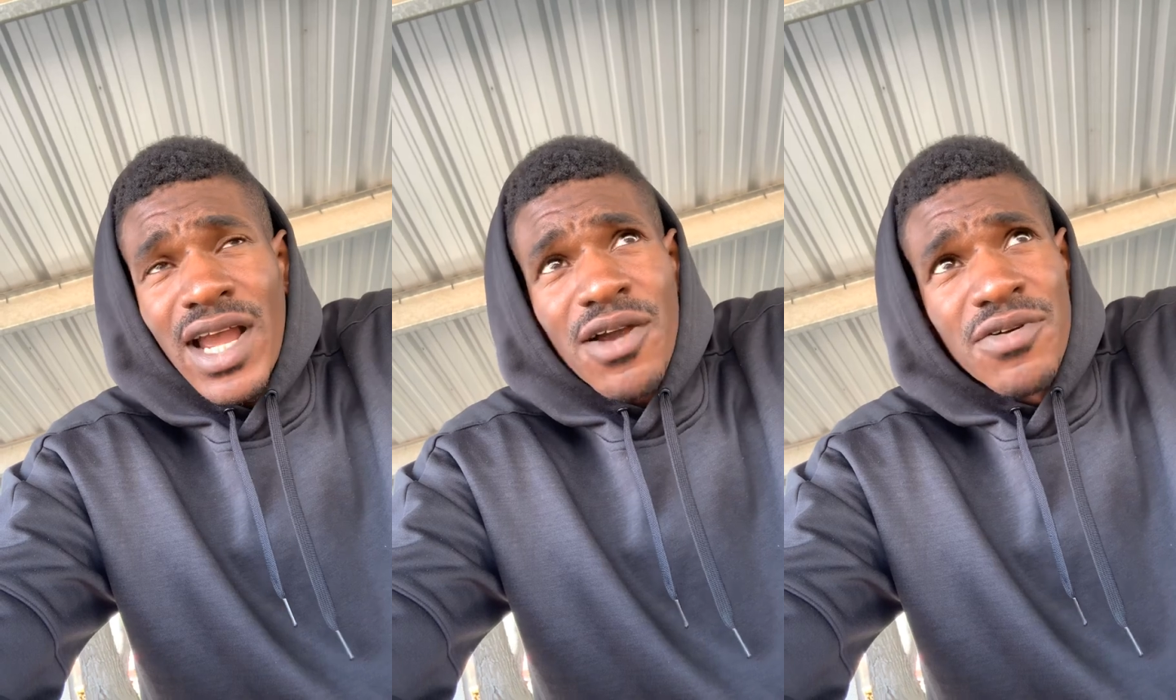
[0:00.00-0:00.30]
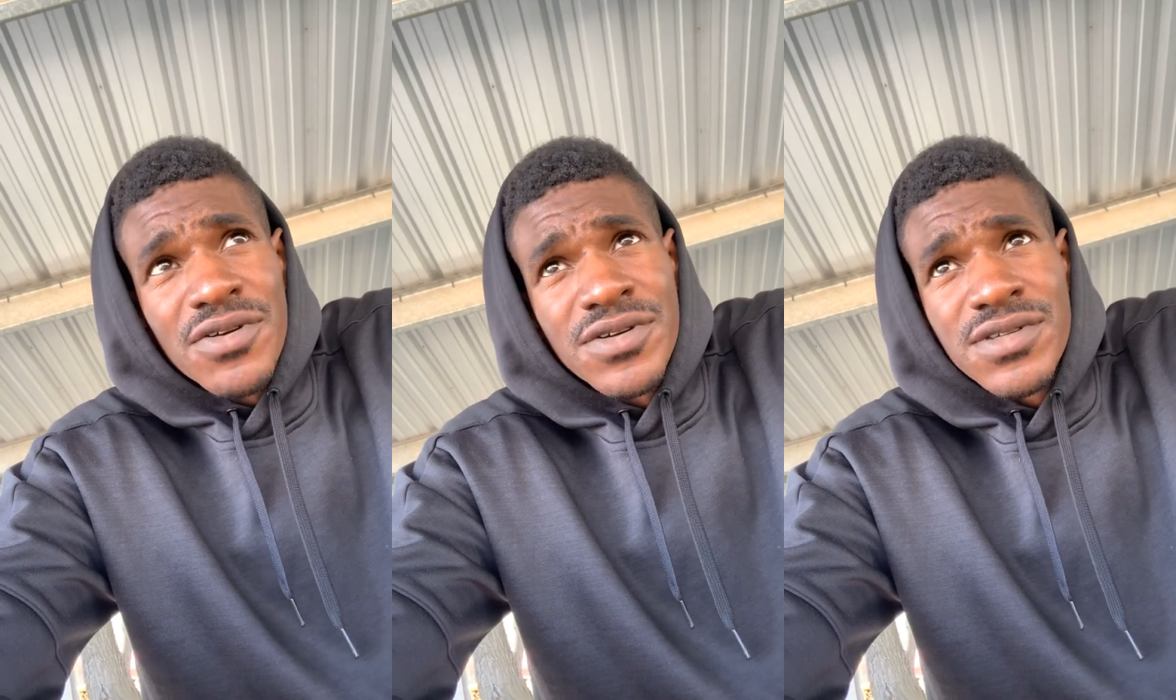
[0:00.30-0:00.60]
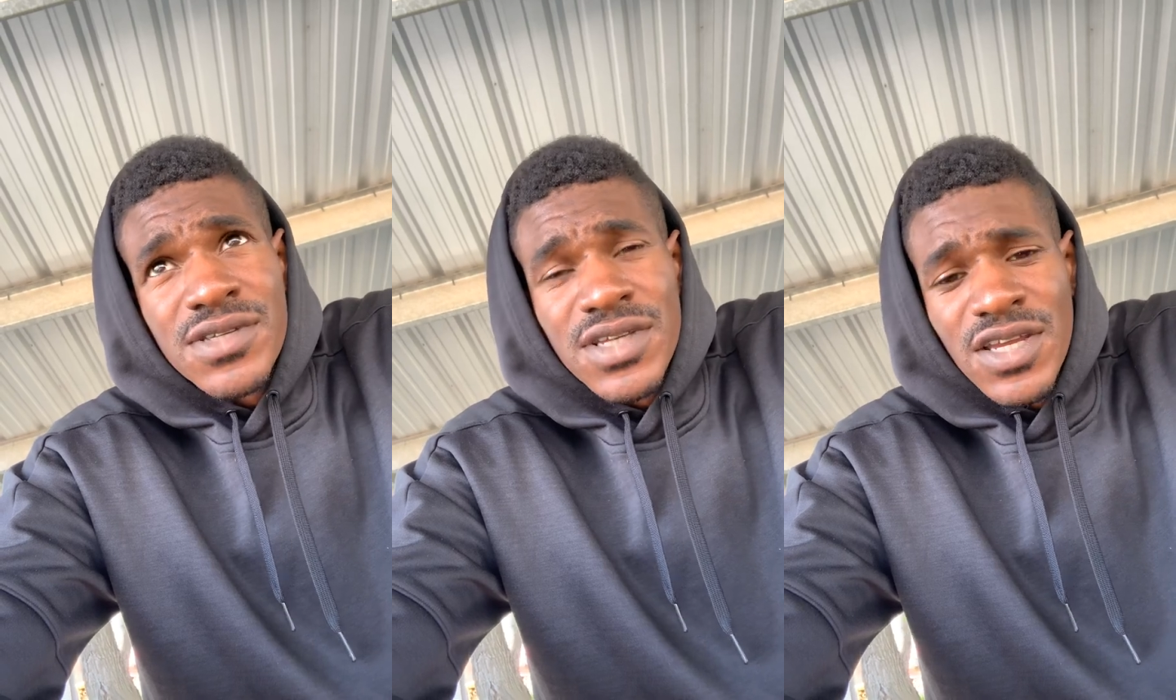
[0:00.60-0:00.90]

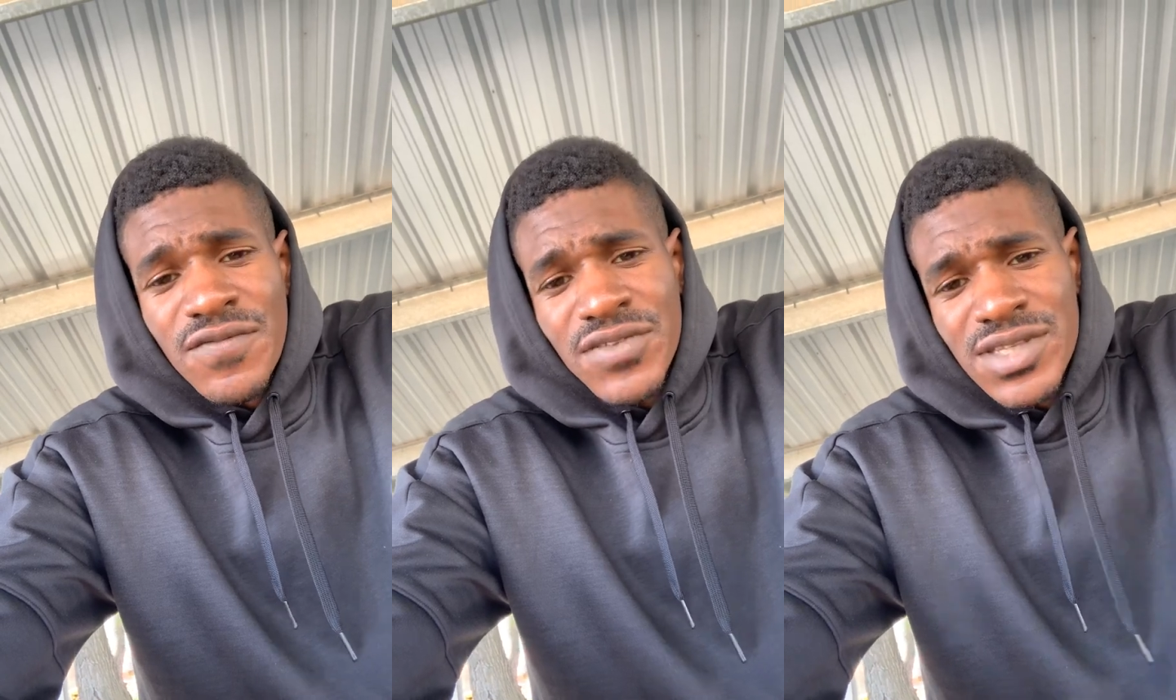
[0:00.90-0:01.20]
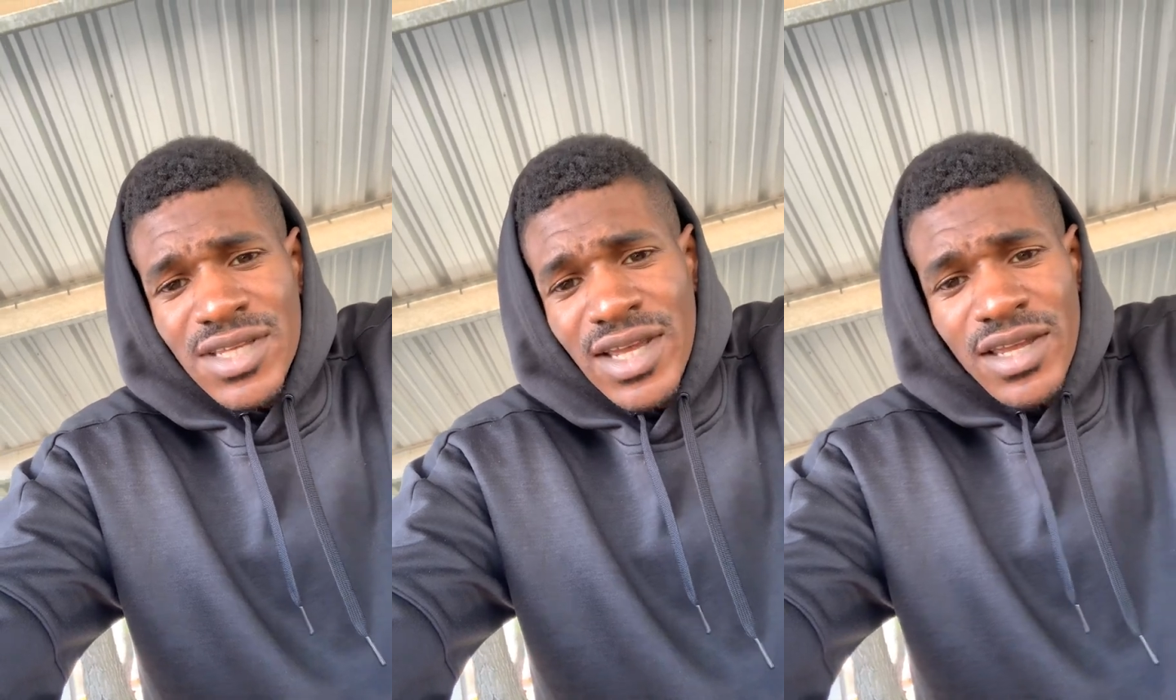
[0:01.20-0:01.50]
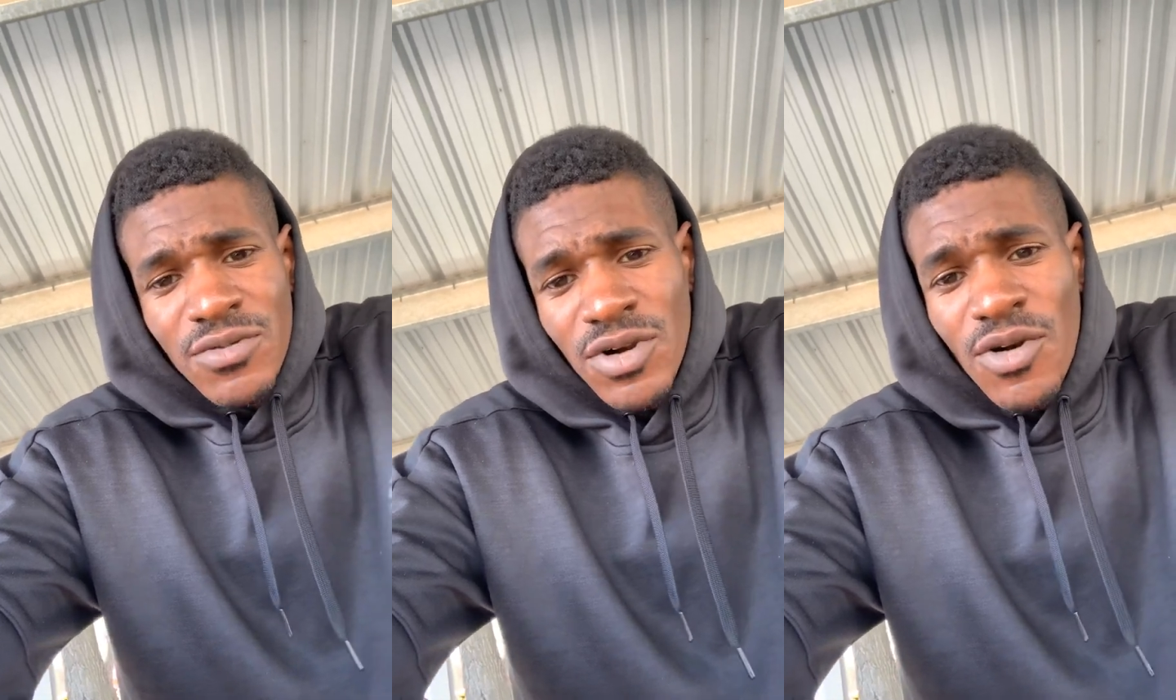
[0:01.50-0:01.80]
hours if it's
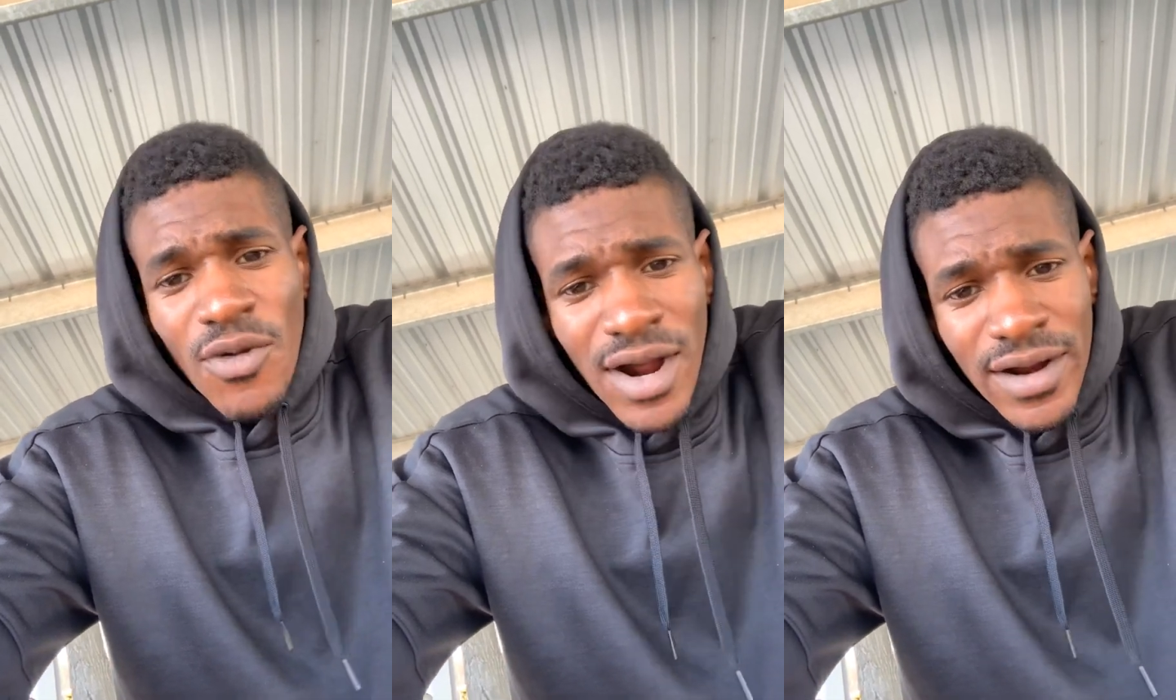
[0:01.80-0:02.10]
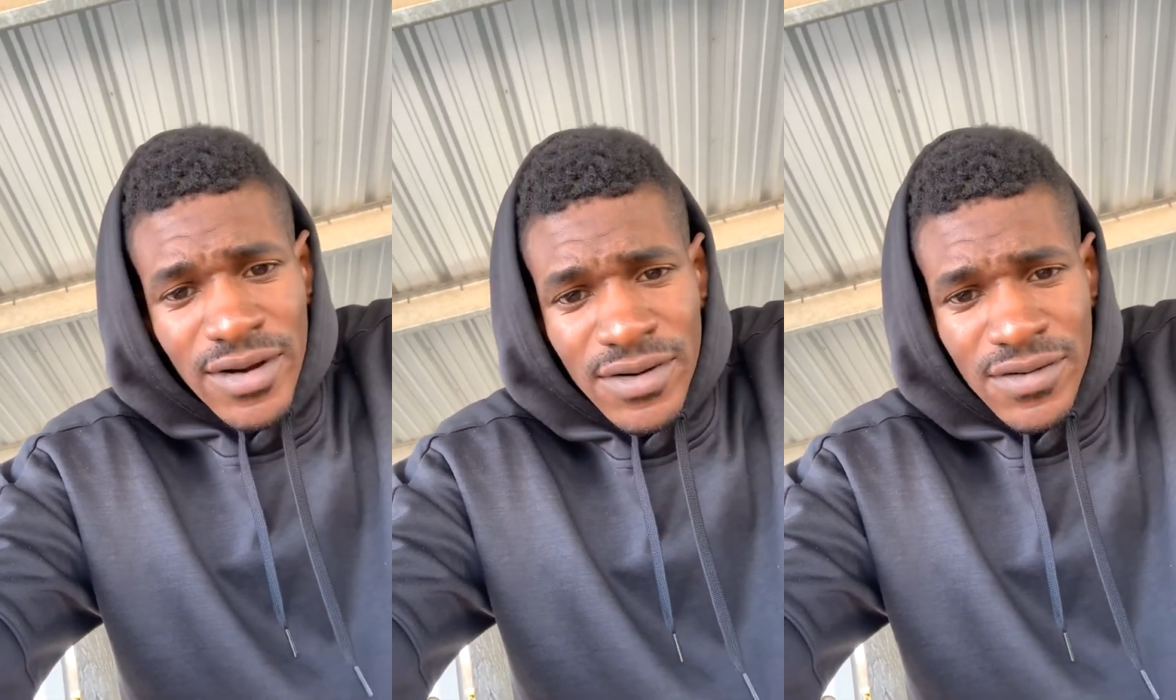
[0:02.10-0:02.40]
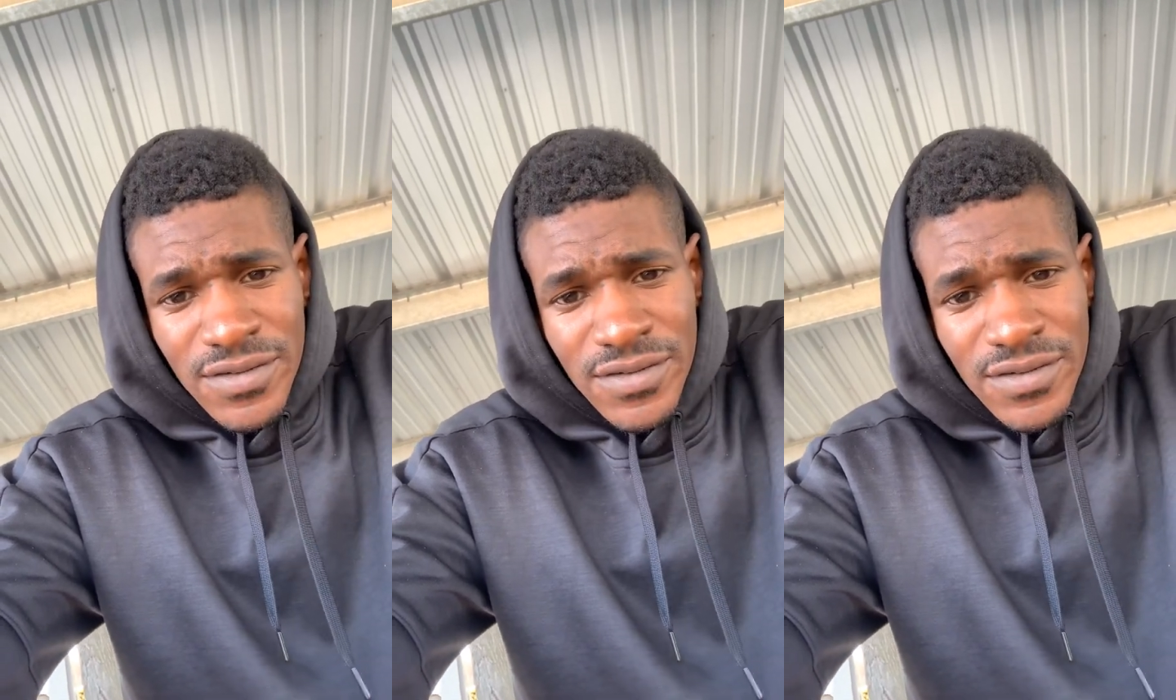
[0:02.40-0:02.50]
like required.